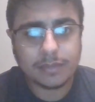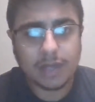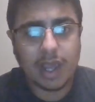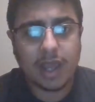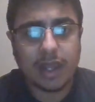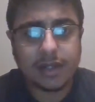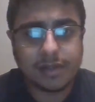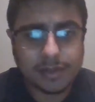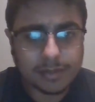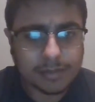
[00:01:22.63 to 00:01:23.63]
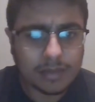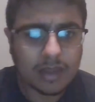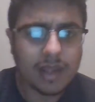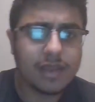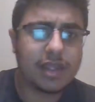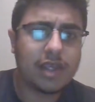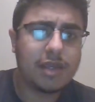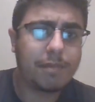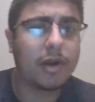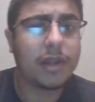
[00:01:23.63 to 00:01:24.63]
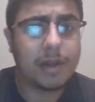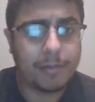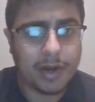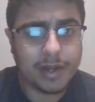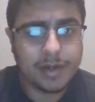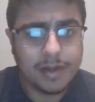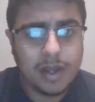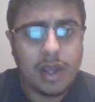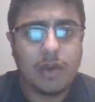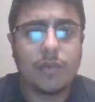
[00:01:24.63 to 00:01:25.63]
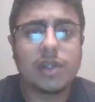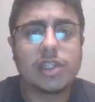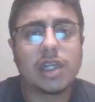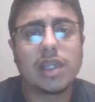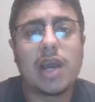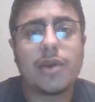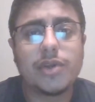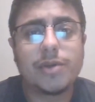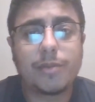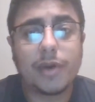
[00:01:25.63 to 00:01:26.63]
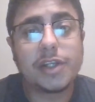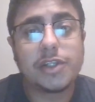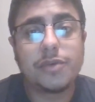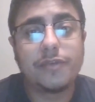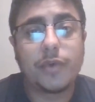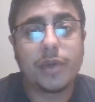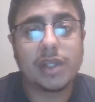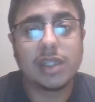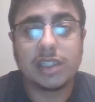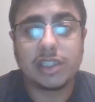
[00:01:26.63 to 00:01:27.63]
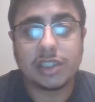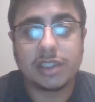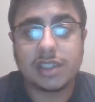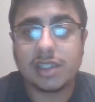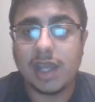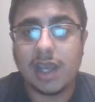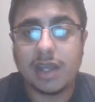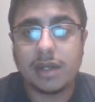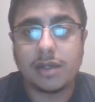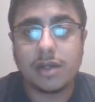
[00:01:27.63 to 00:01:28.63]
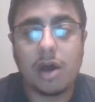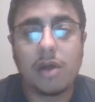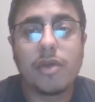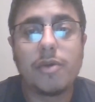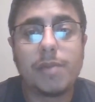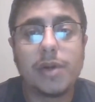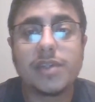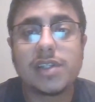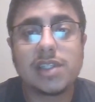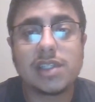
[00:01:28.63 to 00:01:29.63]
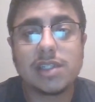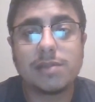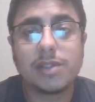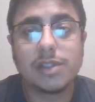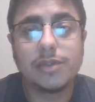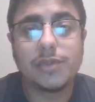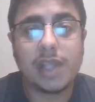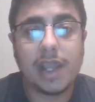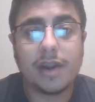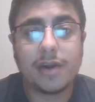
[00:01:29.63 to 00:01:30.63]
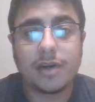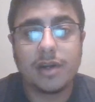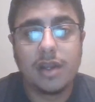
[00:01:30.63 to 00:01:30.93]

and the parking brake, which allow you to brake to avoid collisions. And although both systems lose air,